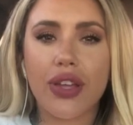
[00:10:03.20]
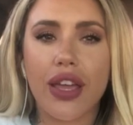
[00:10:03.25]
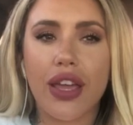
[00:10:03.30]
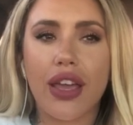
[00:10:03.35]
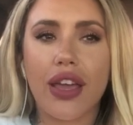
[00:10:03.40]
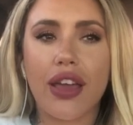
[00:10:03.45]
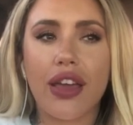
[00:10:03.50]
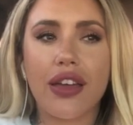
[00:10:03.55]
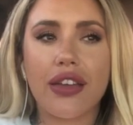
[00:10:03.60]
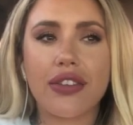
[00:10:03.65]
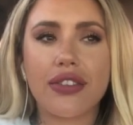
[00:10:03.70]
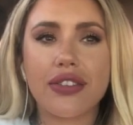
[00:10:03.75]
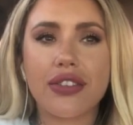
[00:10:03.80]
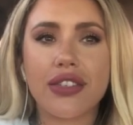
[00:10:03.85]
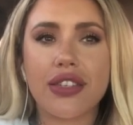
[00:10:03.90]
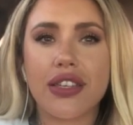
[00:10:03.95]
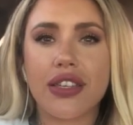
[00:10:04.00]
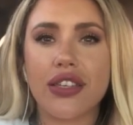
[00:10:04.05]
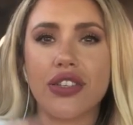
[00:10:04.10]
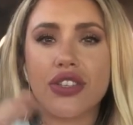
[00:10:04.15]
and
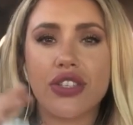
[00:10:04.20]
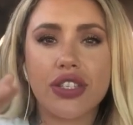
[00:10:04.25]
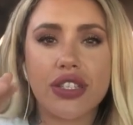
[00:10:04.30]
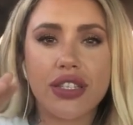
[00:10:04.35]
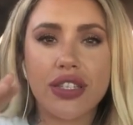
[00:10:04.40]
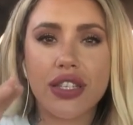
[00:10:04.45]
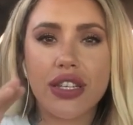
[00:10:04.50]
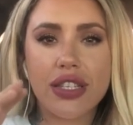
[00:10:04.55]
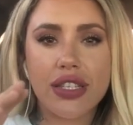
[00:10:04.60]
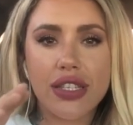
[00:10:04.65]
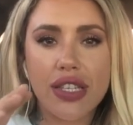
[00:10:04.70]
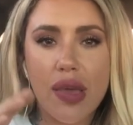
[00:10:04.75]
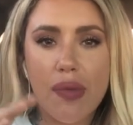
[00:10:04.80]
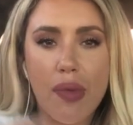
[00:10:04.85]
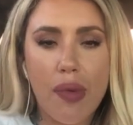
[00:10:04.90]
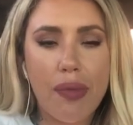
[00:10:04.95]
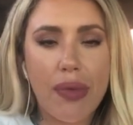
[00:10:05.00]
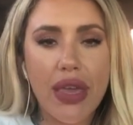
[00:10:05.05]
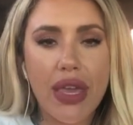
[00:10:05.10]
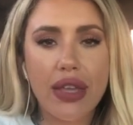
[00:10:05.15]
he just didn't skip
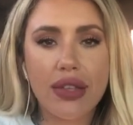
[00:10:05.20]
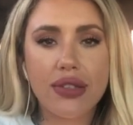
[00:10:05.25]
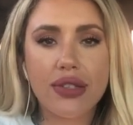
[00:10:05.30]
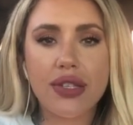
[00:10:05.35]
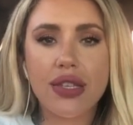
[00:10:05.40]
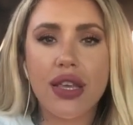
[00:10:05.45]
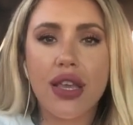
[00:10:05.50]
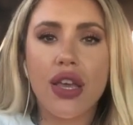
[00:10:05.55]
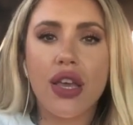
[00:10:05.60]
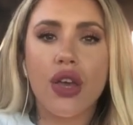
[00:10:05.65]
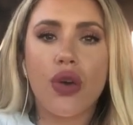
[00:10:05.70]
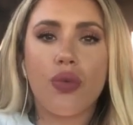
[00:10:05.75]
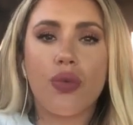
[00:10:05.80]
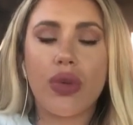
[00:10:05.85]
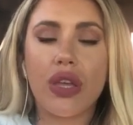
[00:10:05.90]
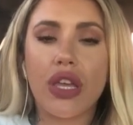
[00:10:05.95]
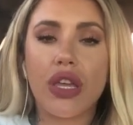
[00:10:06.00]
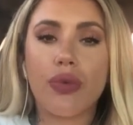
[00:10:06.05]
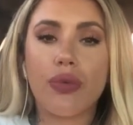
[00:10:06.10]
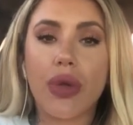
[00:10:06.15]
a beat.
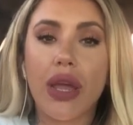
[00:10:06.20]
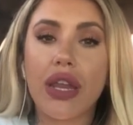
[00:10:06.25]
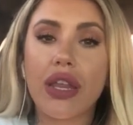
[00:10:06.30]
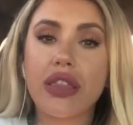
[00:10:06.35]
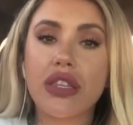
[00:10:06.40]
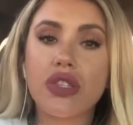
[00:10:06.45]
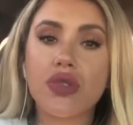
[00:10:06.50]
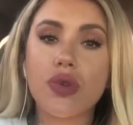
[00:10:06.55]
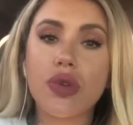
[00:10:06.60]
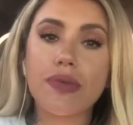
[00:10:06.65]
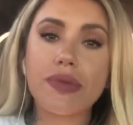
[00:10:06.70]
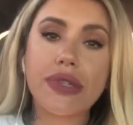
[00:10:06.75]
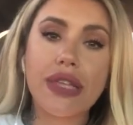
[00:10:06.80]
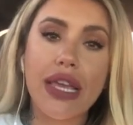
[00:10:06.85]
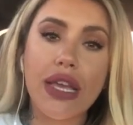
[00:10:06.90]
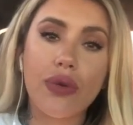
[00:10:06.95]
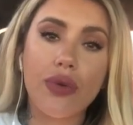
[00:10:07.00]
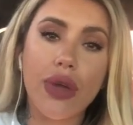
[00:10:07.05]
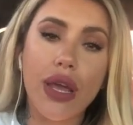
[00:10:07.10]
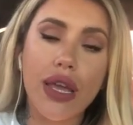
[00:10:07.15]
We ran in the
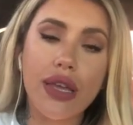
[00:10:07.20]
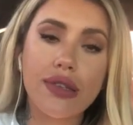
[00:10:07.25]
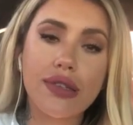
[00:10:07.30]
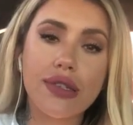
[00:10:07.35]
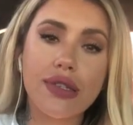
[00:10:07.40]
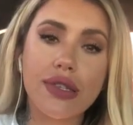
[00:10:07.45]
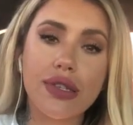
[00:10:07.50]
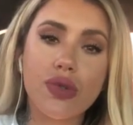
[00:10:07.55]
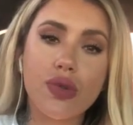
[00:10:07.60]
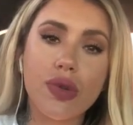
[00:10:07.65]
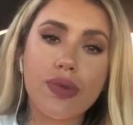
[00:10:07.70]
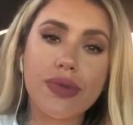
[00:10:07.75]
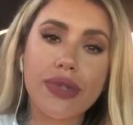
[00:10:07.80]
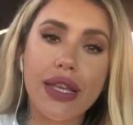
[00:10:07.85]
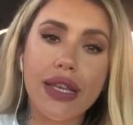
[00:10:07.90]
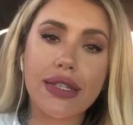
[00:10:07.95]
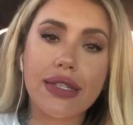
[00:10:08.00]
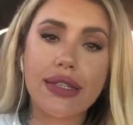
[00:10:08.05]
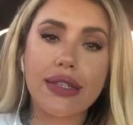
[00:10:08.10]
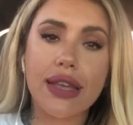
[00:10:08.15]
sweepstake race. The
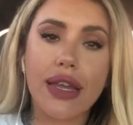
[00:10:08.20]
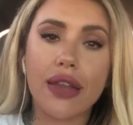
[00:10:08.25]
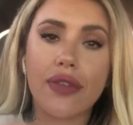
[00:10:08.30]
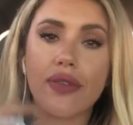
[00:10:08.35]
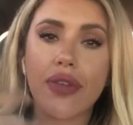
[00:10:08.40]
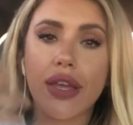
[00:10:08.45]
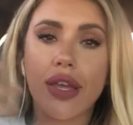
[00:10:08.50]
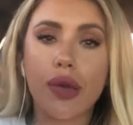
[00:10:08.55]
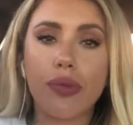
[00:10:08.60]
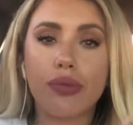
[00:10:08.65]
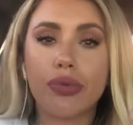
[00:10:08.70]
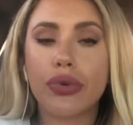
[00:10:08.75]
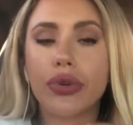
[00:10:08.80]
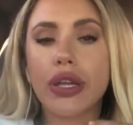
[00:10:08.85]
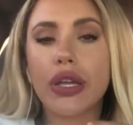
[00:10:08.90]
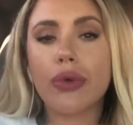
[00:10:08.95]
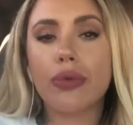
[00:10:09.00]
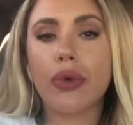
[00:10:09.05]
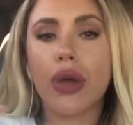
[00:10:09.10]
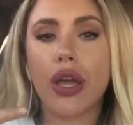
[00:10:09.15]
sweepstakes is kind of like a
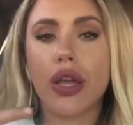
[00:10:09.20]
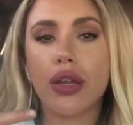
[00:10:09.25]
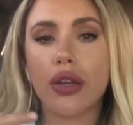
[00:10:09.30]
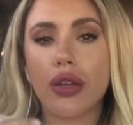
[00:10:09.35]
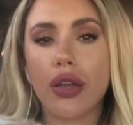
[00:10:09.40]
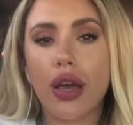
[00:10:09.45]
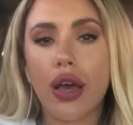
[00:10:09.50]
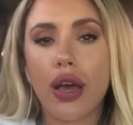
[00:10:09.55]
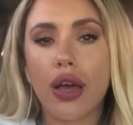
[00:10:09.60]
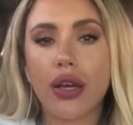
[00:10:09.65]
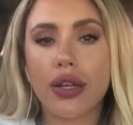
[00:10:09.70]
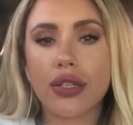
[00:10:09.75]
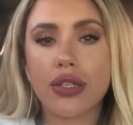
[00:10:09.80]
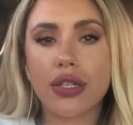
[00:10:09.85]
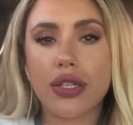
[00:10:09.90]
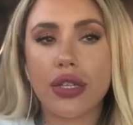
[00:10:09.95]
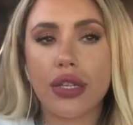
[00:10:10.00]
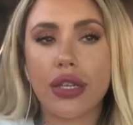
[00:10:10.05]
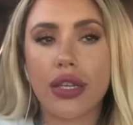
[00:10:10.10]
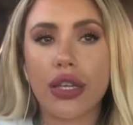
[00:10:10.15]
pre-run
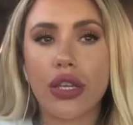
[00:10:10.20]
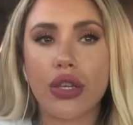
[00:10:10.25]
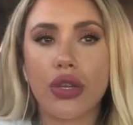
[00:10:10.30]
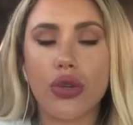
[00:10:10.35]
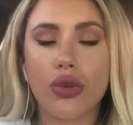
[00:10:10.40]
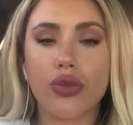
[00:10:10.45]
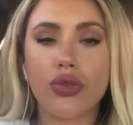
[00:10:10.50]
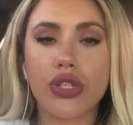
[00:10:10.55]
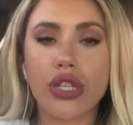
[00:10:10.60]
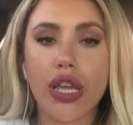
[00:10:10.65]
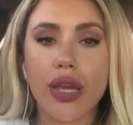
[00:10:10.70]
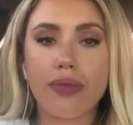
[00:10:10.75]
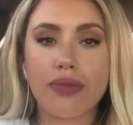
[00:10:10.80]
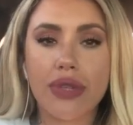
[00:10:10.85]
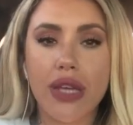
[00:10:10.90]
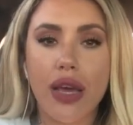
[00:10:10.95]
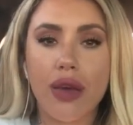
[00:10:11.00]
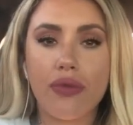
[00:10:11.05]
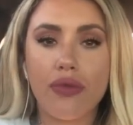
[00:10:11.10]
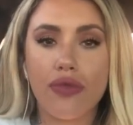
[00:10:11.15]
to get you
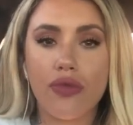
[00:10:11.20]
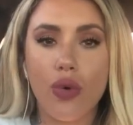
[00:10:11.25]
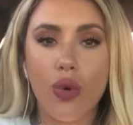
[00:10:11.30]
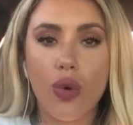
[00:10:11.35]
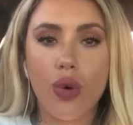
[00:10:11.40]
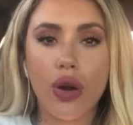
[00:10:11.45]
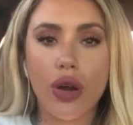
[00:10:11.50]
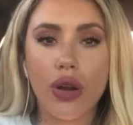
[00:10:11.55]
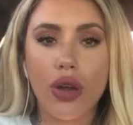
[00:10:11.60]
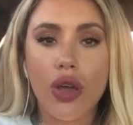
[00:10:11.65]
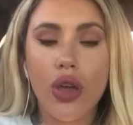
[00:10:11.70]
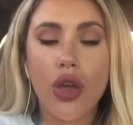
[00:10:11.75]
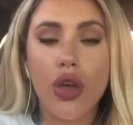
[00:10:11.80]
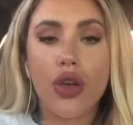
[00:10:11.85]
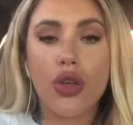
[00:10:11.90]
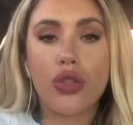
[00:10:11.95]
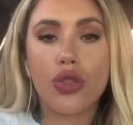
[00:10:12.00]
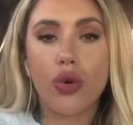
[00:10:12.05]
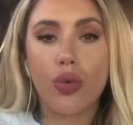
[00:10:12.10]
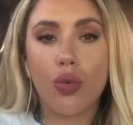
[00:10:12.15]
jammed up for
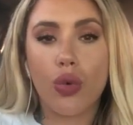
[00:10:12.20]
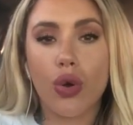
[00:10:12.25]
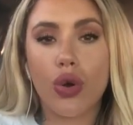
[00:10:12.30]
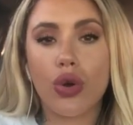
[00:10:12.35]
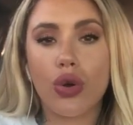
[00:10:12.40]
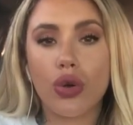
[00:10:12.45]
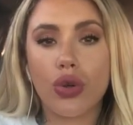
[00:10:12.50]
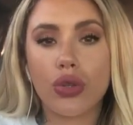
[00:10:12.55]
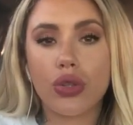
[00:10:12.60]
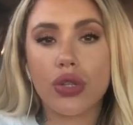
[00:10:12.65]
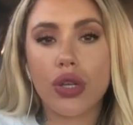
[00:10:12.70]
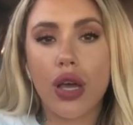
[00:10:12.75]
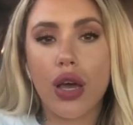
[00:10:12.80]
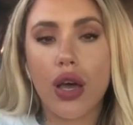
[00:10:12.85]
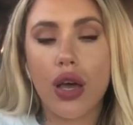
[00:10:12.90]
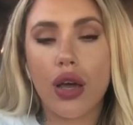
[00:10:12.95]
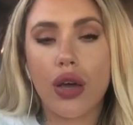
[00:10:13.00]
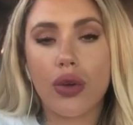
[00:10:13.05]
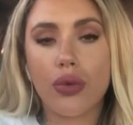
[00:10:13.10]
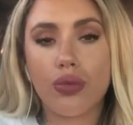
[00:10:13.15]
the world
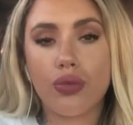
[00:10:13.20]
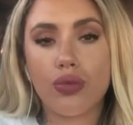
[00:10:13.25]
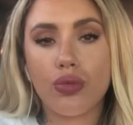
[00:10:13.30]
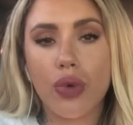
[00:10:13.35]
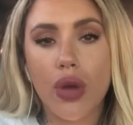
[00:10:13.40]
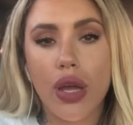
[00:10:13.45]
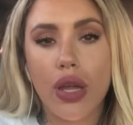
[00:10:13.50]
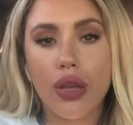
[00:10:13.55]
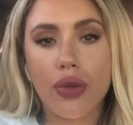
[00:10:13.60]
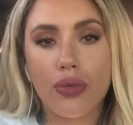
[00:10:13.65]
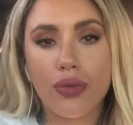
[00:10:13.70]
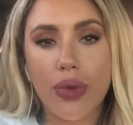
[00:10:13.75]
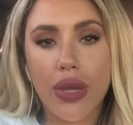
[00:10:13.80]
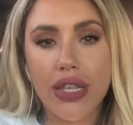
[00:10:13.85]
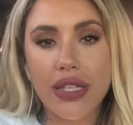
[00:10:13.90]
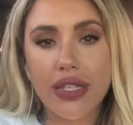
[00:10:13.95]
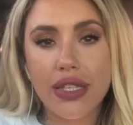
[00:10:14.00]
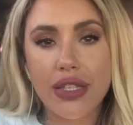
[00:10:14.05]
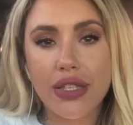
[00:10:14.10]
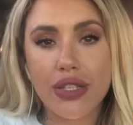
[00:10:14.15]
run
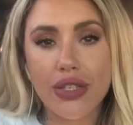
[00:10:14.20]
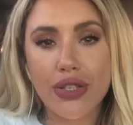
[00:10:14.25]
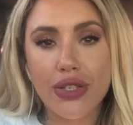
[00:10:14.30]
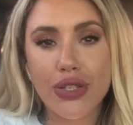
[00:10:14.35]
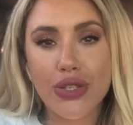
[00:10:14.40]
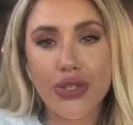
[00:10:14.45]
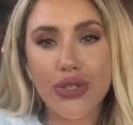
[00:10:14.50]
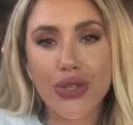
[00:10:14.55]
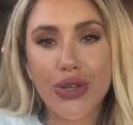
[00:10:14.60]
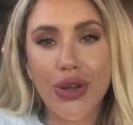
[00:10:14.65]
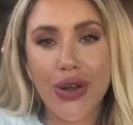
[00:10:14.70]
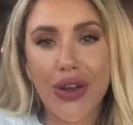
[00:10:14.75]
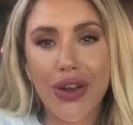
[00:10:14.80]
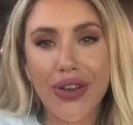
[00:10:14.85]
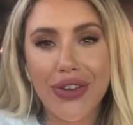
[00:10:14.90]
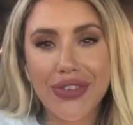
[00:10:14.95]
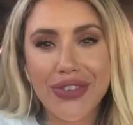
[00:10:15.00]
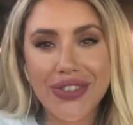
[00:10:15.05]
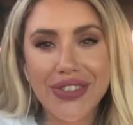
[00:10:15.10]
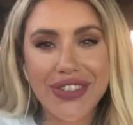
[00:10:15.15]
races to
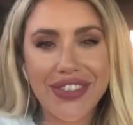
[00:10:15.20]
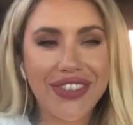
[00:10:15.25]
start.